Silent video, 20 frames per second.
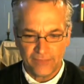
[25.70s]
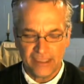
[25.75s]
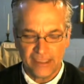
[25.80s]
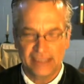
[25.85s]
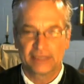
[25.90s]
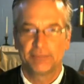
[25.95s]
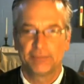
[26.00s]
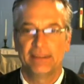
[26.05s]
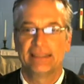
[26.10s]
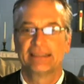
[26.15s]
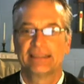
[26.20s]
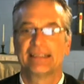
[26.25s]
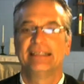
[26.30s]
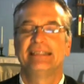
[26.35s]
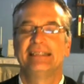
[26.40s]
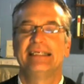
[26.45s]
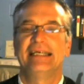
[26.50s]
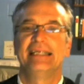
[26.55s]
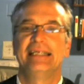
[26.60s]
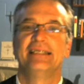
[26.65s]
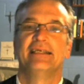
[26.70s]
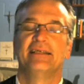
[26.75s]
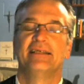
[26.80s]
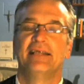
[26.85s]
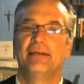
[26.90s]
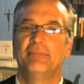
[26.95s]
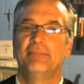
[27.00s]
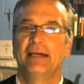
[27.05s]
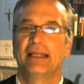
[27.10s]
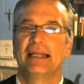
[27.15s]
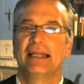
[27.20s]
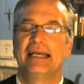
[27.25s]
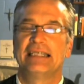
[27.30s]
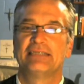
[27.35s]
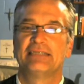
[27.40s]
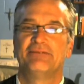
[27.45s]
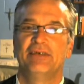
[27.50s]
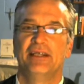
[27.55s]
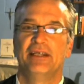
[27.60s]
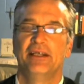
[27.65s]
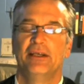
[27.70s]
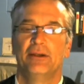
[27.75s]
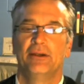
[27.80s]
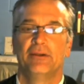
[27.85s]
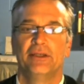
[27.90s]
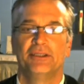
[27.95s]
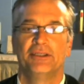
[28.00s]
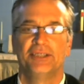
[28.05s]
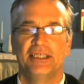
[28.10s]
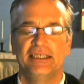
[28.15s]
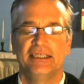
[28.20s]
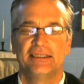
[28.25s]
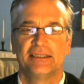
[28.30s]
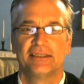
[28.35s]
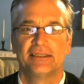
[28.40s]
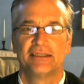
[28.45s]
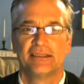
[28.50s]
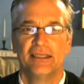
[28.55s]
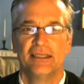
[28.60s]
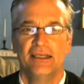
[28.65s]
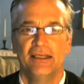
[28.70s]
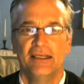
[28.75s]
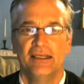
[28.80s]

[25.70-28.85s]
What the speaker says: It's been contended that my last video that Jesus,